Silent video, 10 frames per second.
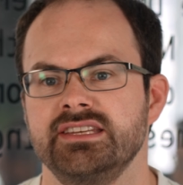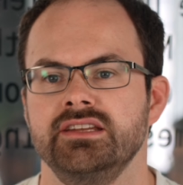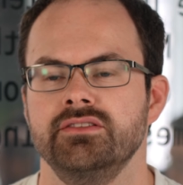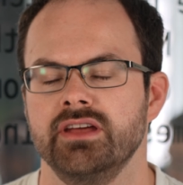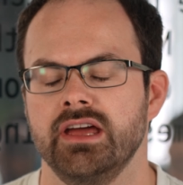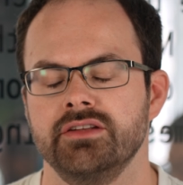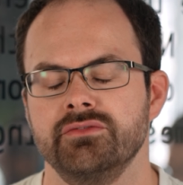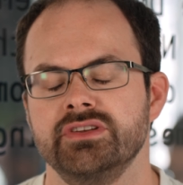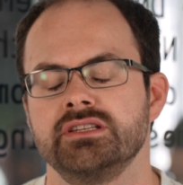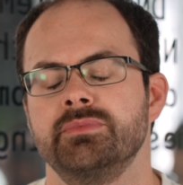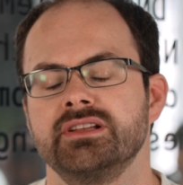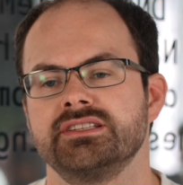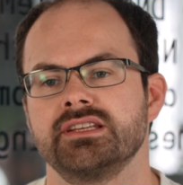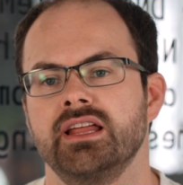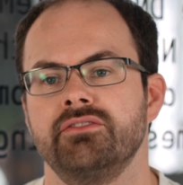in a
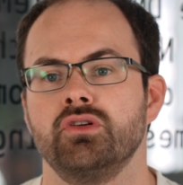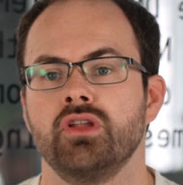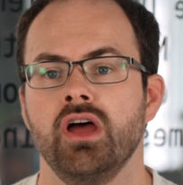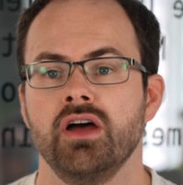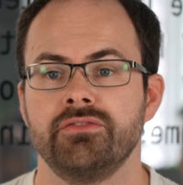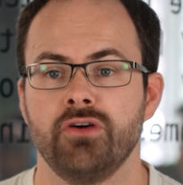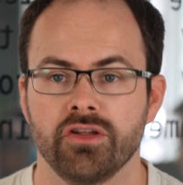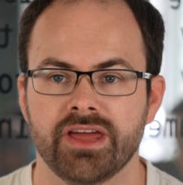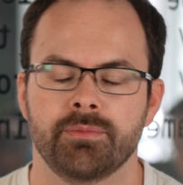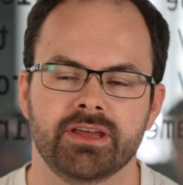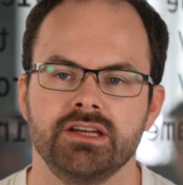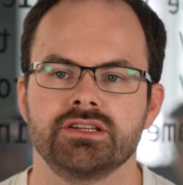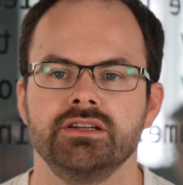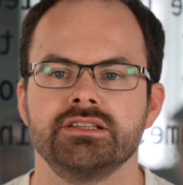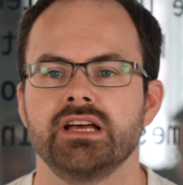visibility level for the
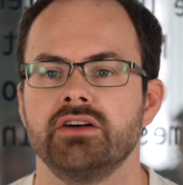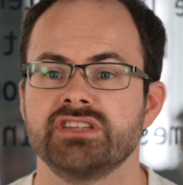application itself.